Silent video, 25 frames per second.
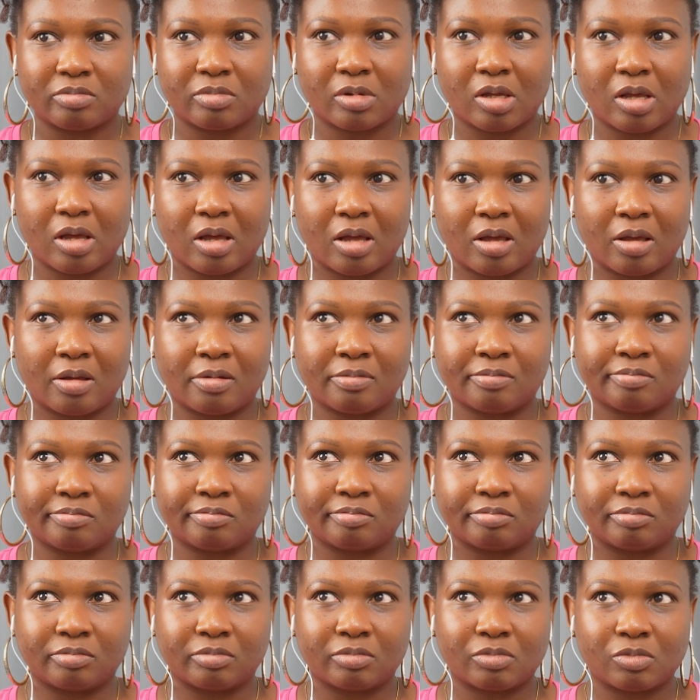
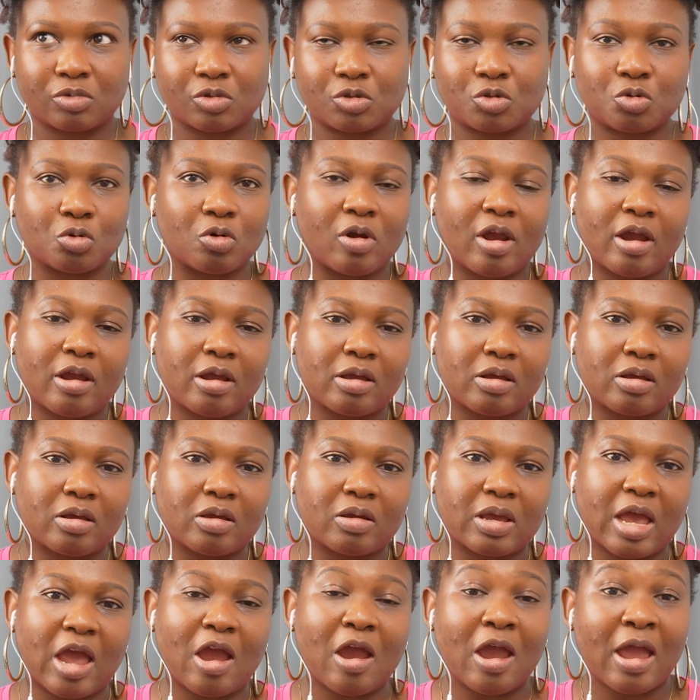to
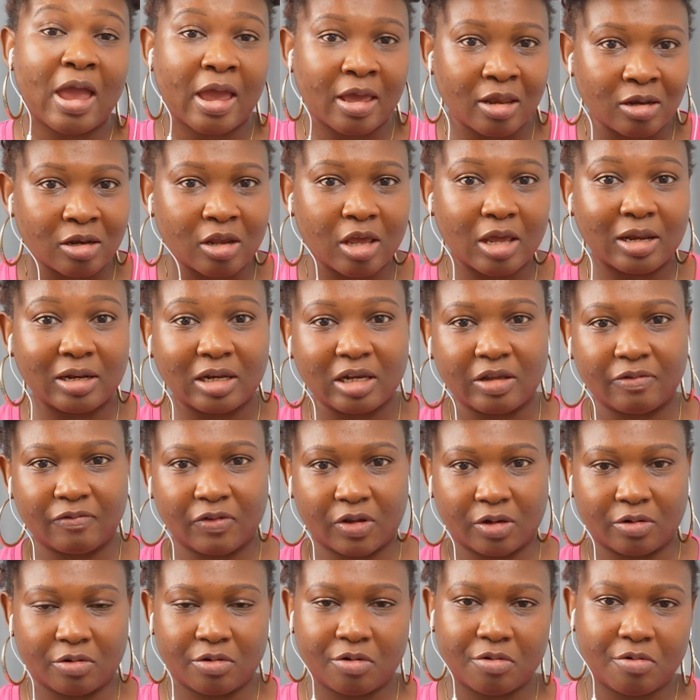earn a
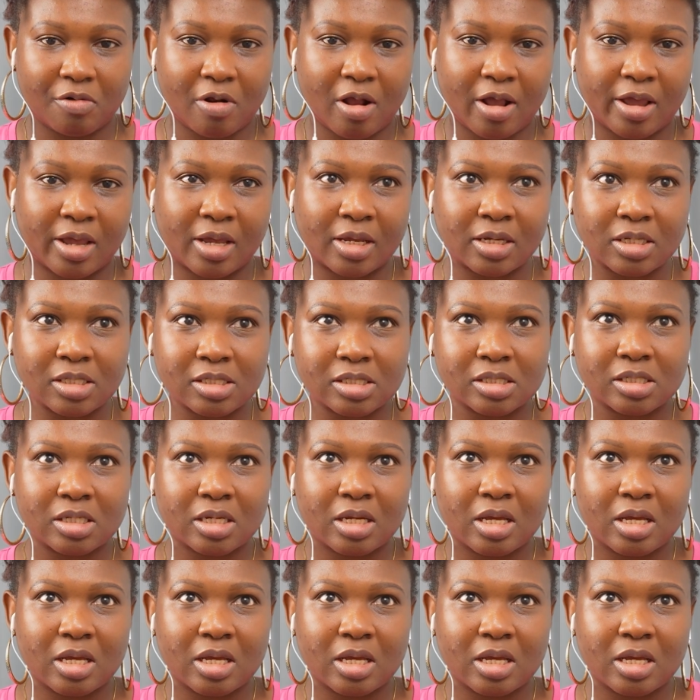living, right?